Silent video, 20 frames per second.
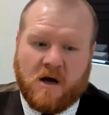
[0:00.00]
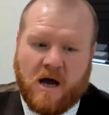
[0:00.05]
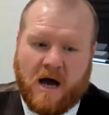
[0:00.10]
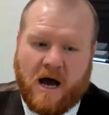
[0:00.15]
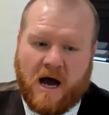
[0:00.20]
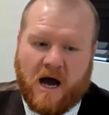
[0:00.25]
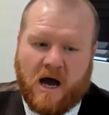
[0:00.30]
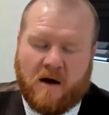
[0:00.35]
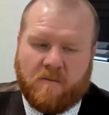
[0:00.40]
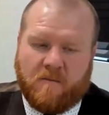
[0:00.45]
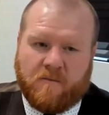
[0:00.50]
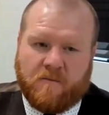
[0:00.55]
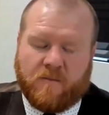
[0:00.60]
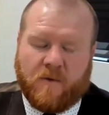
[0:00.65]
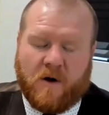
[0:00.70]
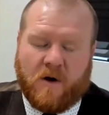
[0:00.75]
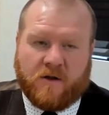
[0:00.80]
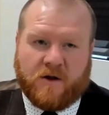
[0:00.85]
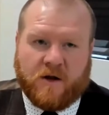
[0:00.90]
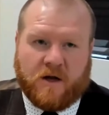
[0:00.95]

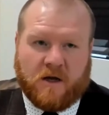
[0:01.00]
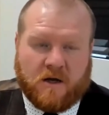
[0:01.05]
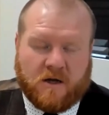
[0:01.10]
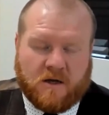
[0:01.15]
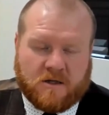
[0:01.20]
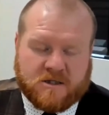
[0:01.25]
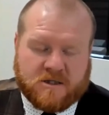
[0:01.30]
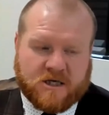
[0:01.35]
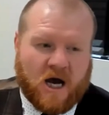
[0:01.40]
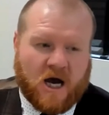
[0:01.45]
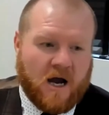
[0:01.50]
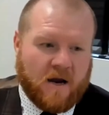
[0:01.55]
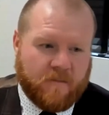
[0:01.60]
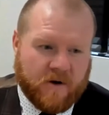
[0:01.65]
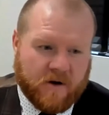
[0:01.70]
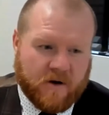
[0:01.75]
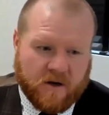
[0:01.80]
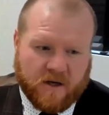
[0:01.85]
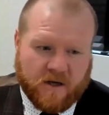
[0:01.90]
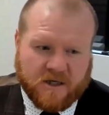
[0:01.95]
The
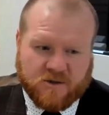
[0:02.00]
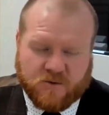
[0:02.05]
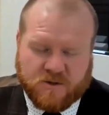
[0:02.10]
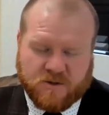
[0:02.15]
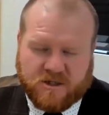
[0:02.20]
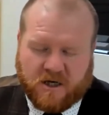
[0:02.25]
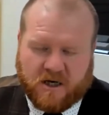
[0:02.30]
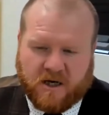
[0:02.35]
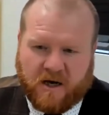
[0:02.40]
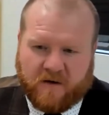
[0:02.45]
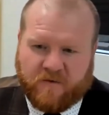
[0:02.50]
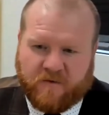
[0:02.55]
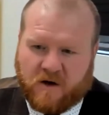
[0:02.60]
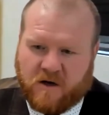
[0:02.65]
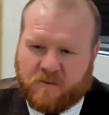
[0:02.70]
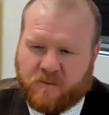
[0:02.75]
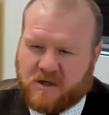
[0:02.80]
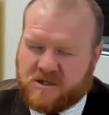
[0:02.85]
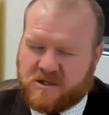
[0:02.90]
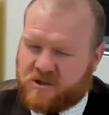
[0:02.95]
timing of this was
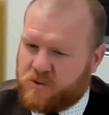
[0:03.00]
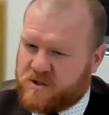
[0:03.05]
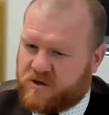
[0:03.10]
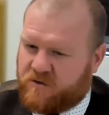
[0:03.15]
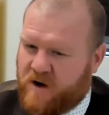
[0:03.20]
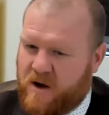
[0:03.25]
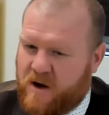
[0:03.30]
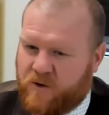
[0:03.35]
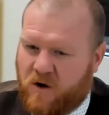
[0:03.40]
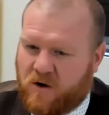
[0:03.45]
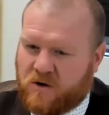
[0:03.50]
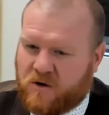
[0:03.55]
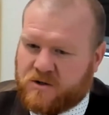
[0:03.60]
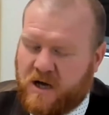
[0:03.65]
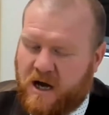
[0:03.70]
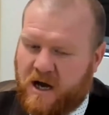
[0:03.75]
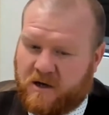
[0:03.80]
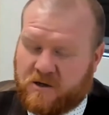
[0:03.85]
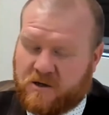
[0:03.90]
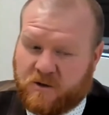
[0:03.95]
significant because it was around
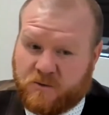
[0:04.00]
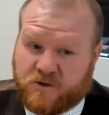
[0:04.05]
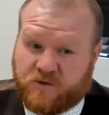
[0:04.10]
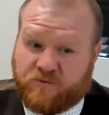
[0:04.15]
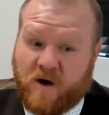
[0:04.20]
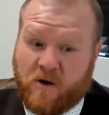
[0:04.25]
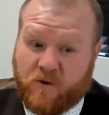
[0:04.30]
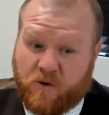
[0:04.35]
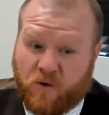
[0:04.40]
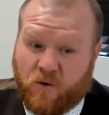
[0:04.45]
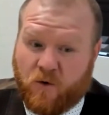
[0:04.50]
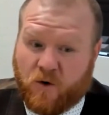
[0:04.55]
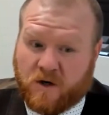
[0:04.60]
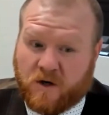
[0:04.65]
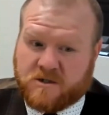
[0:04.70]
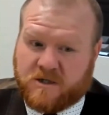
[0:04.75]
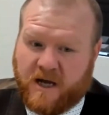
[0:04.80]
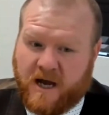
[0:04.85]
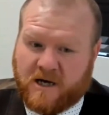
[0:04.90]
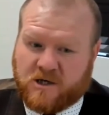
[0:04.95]

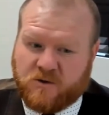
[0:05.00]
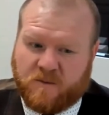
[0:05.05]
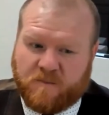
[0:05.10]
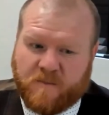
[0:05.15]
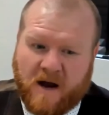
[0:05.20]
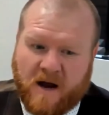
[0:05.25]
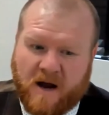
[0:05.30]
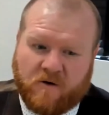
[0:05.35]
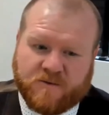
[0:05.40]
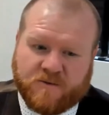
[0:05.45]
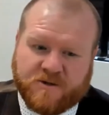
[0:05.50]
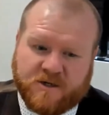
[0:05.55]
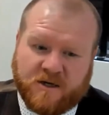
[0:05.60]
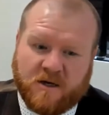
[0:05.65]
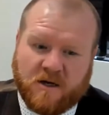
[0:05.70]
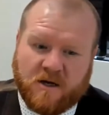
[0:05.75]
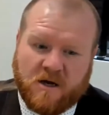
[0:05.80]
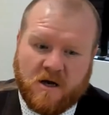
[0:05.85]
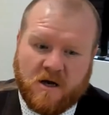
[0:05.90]
August, the actual bankruptcy.